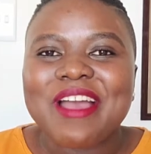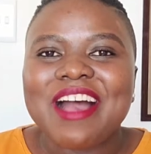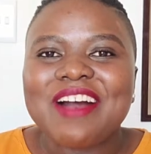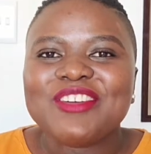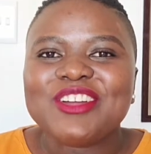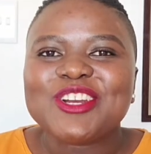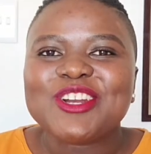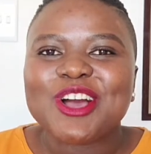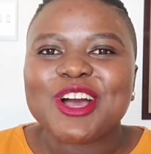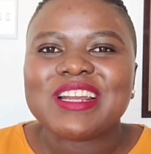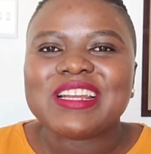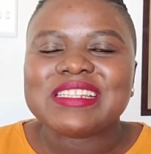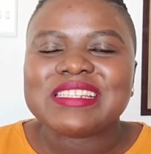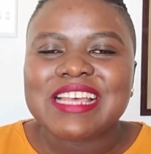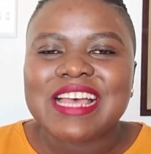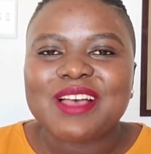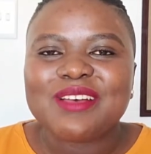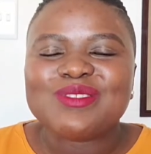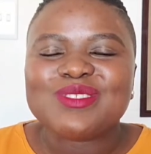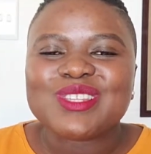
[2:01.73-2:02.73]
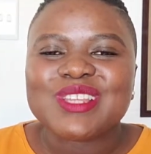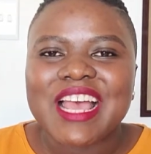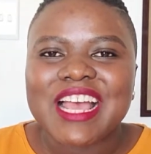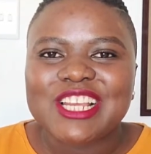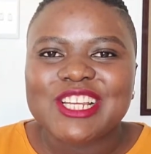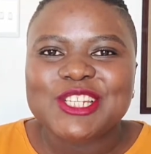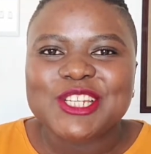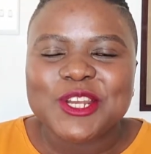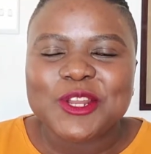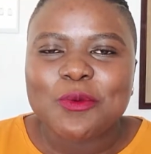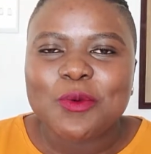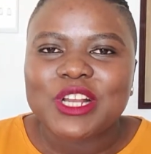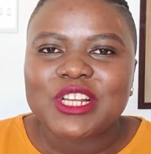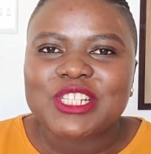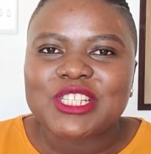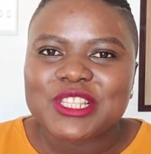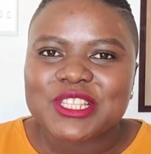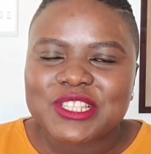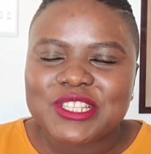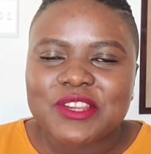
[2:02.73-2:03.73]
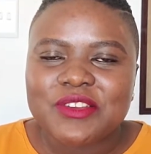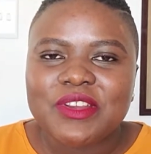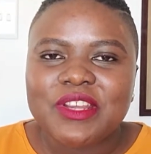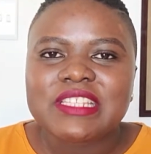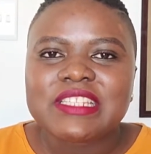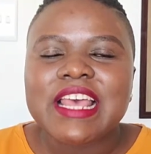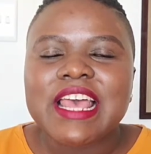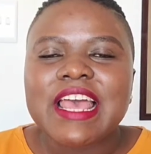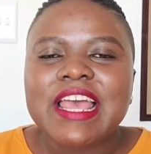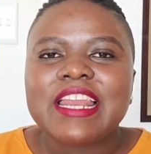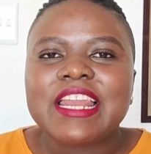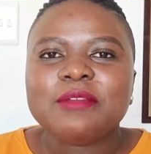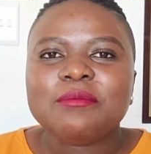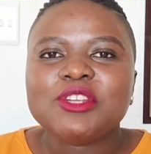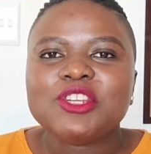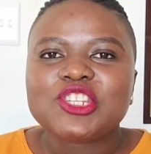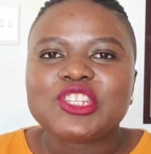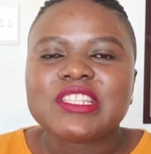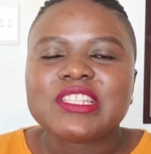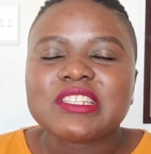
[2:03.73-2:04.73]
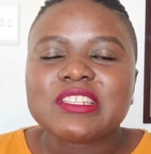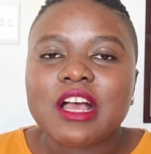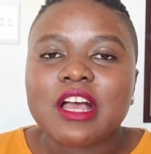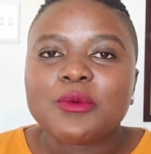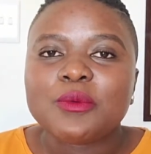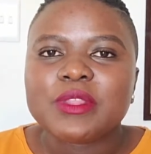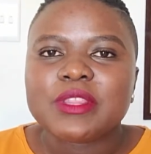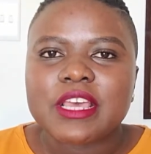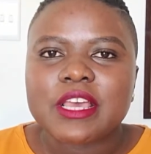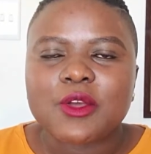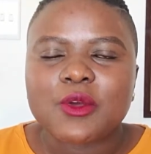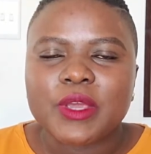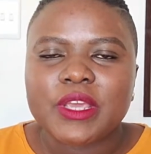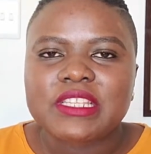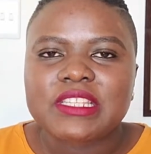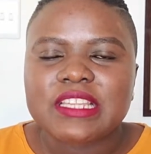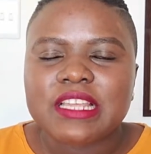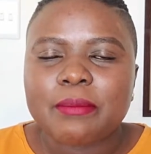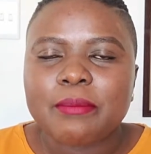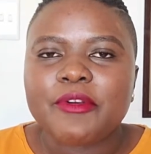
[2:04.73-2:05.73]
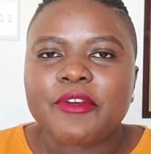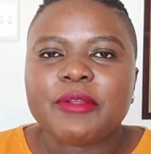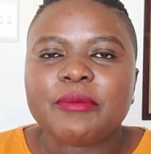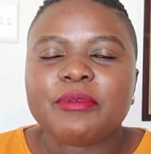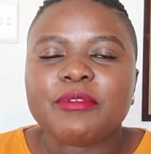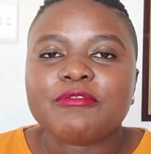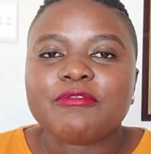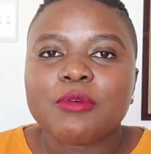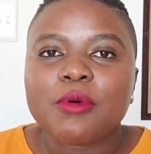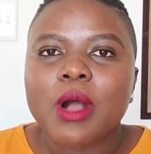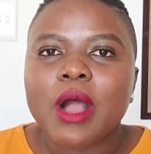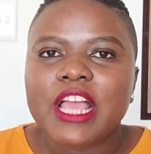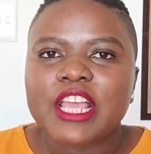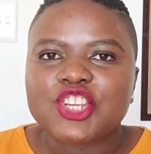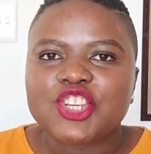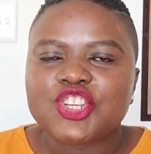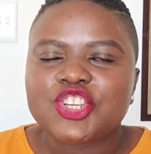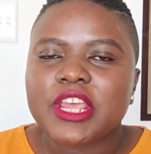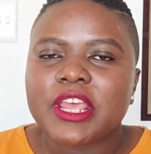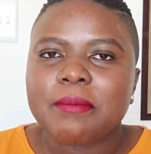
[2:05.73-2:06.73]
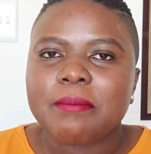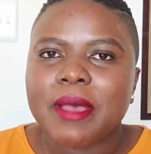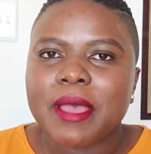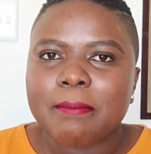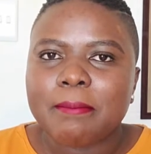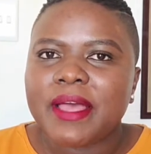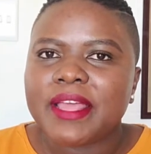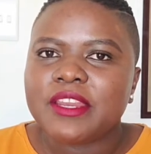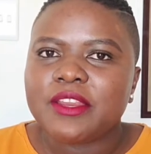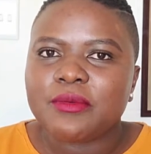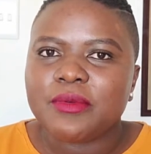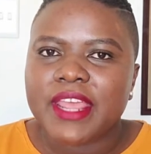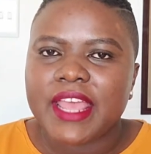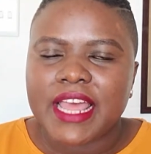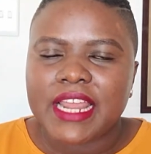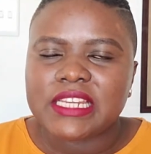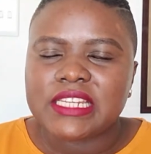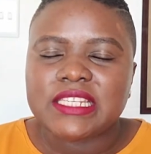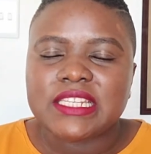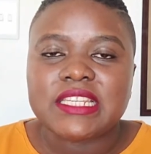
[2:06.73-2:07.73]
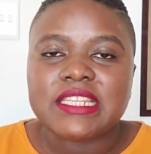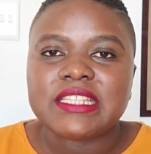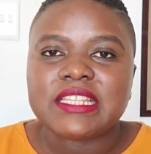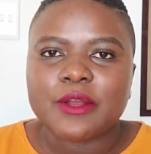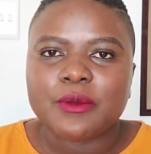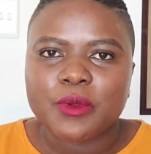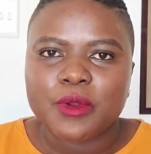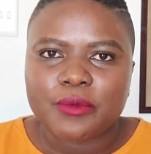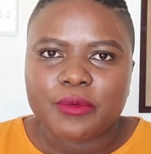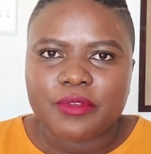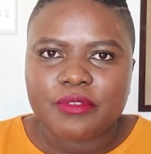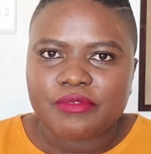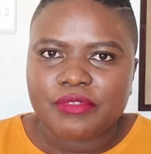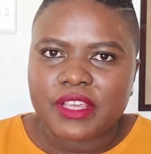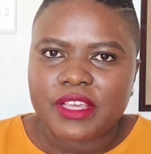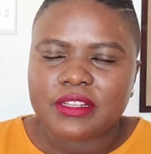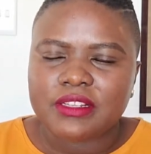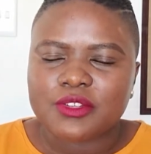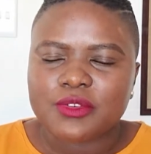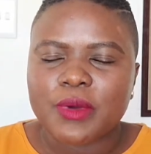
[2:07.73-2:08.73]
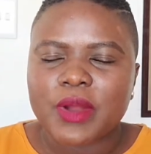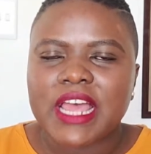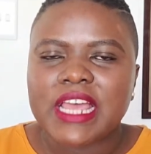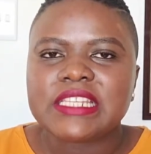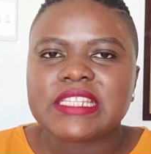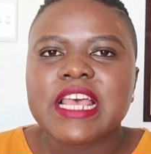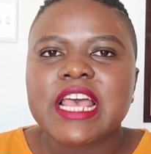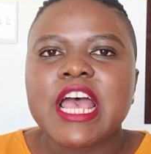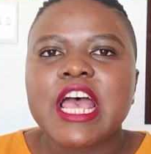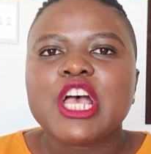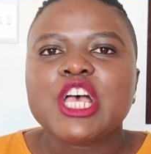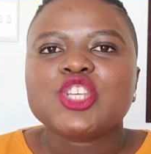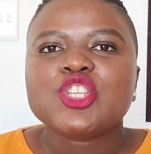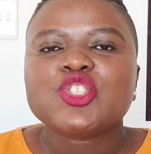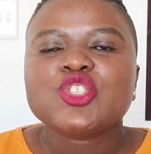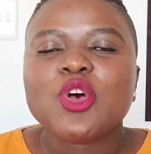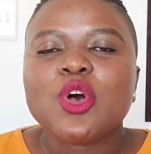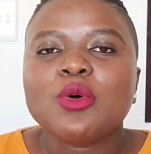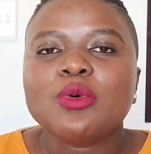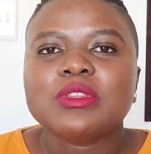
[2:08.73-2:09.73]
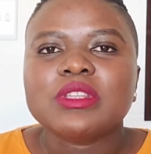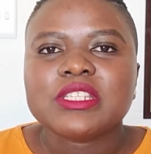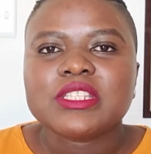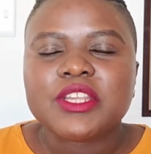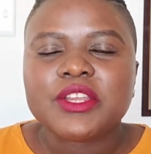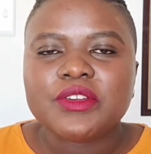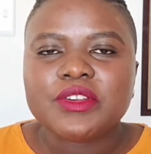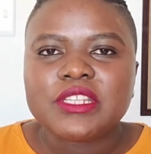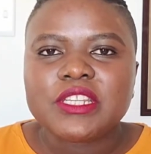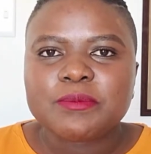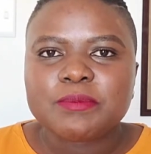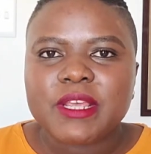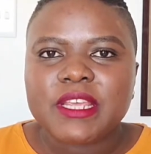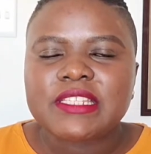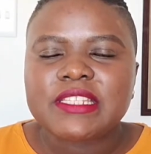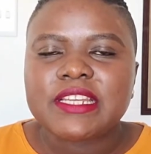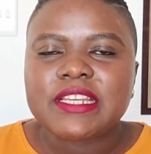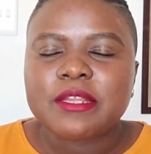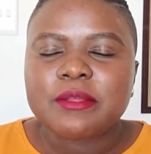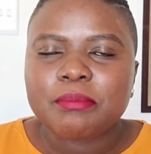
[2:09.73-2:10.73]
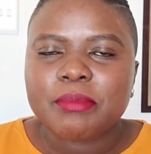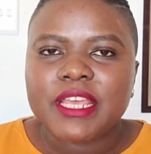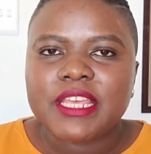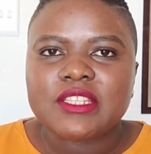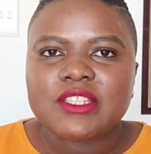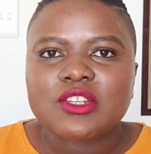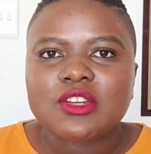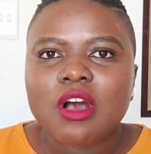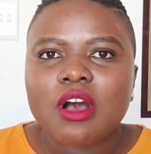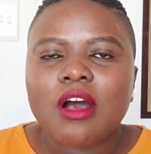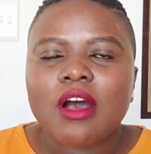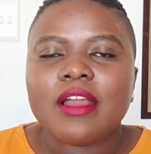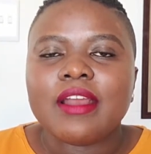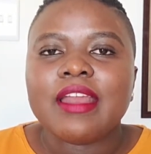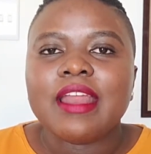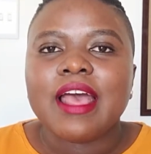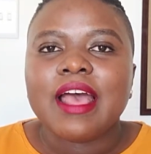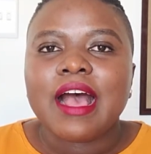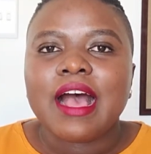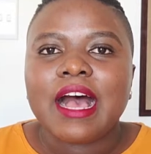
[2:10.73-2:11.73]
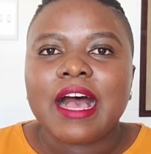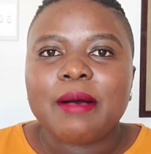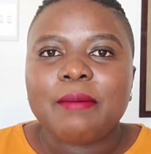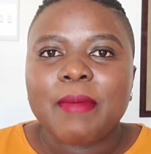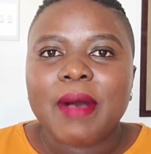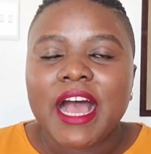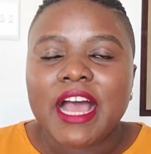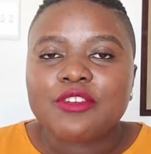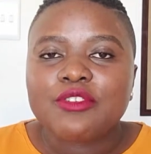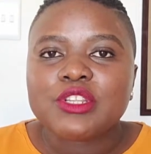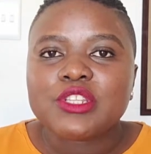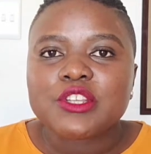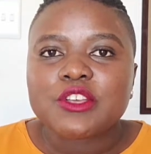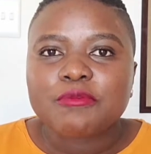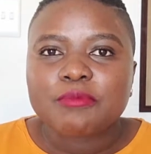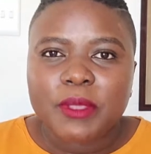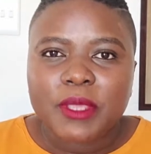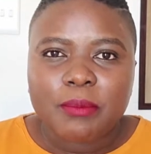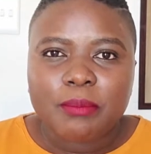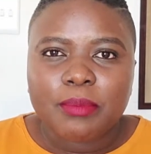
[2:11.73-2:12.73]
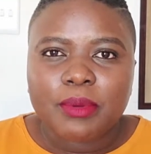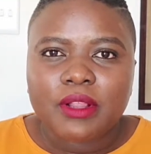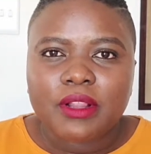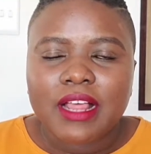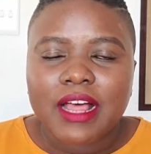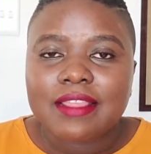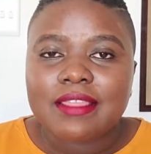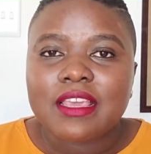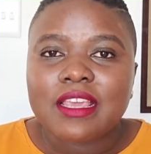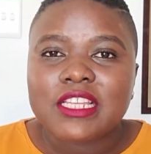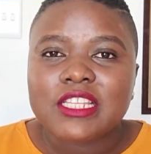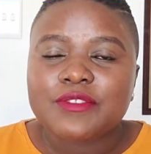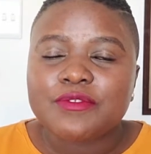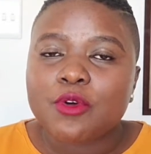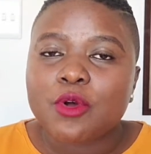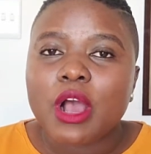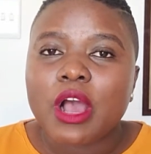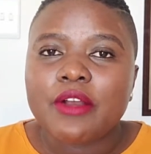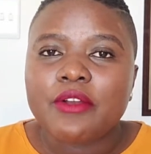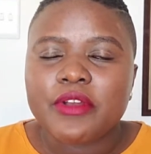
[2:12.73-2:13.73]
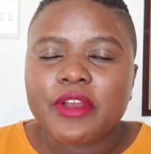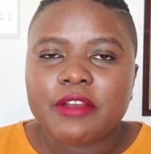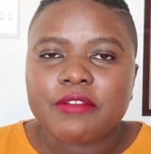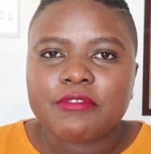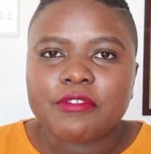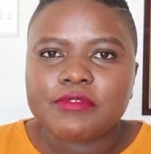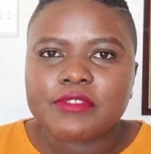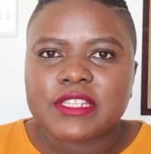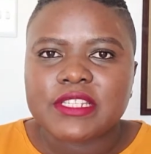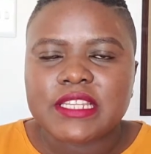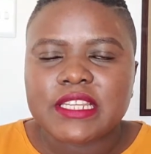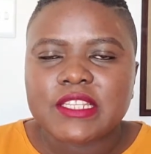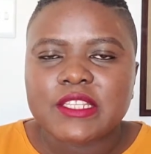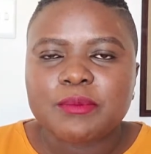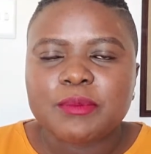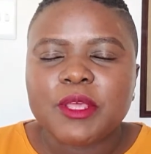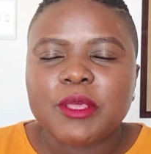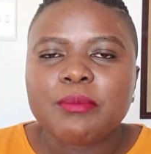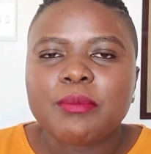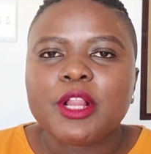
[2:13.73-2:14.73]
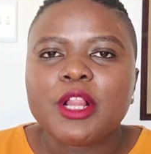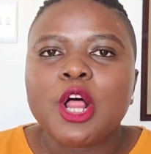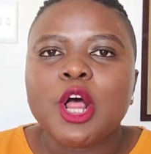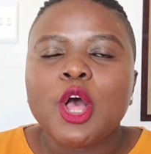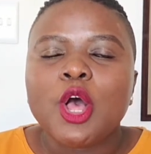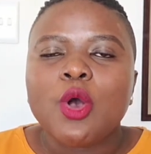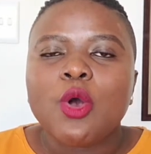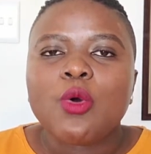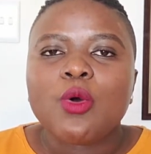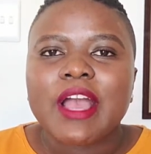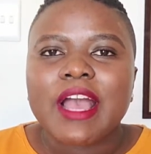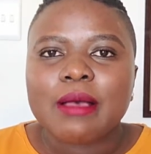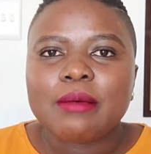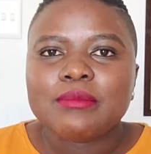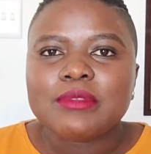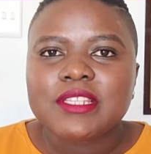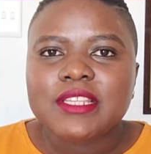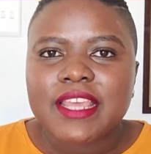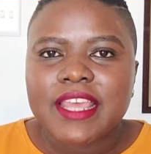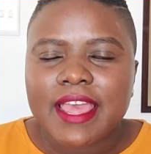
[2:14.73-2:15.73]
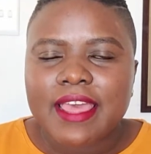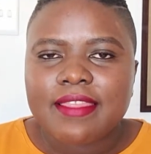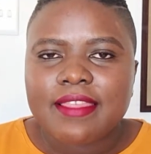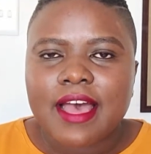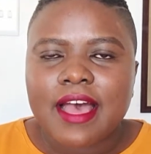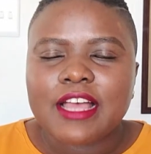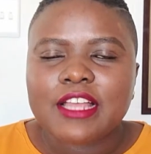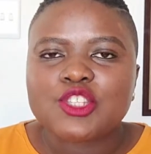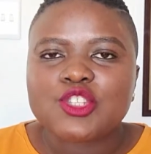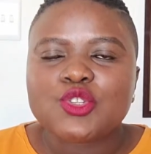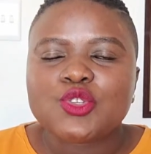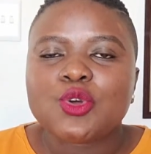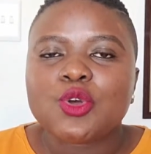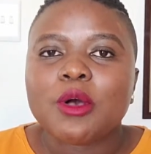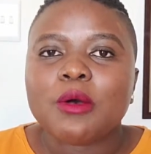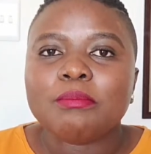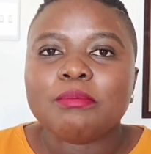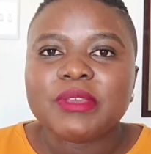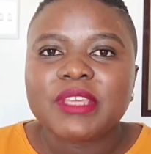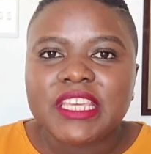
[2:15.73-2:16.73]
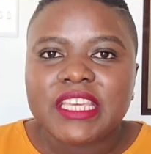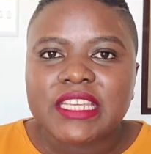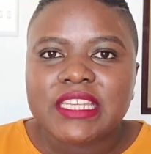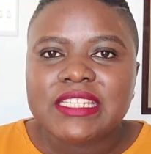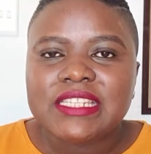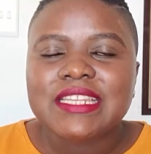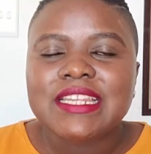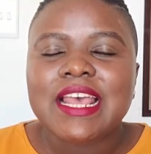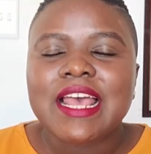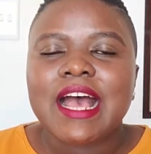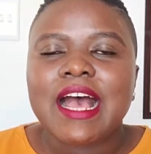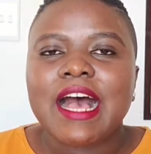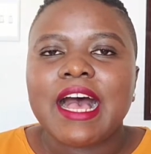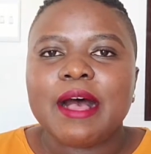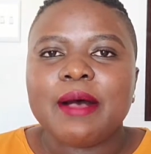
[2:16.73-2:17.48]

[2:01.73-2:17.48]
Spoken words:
and who haven't gotten time to actually watch the series, let me just start with a quick summary before I share my money realities that were revealed, right? So, the series is basically based on hundreds of people. I think it's 456 people who come together to compete